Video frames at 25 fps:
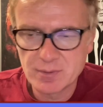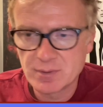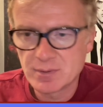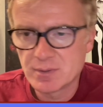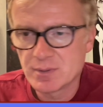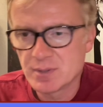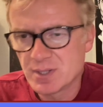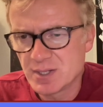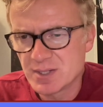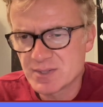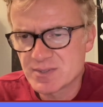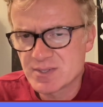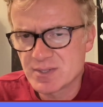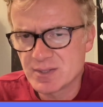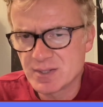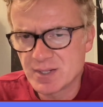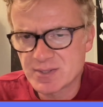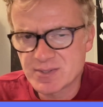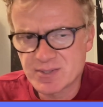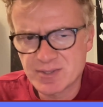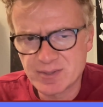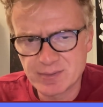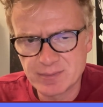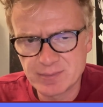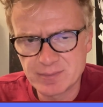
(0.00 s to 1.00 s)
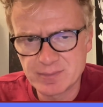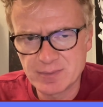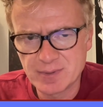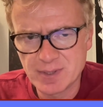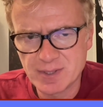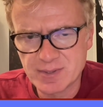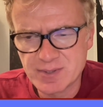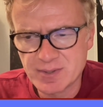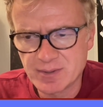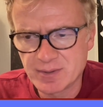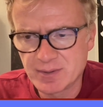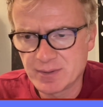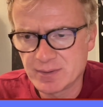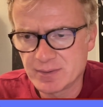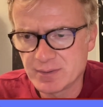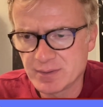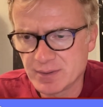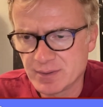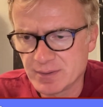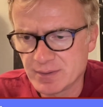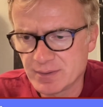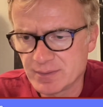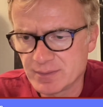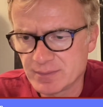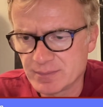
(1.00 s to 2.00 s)
I said, that's a
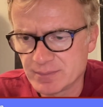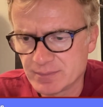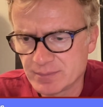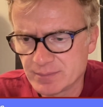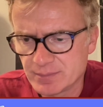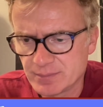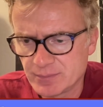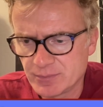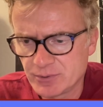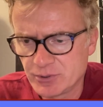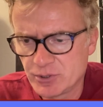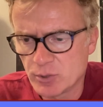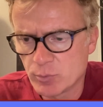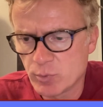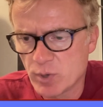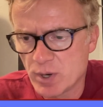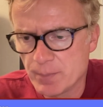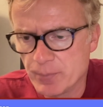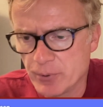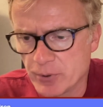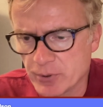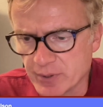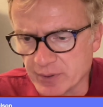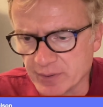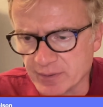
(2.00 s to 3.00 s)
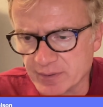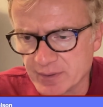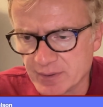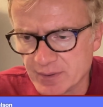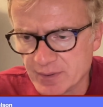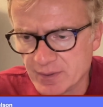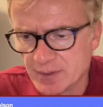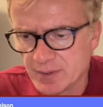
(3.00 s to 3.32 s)
good way to put it.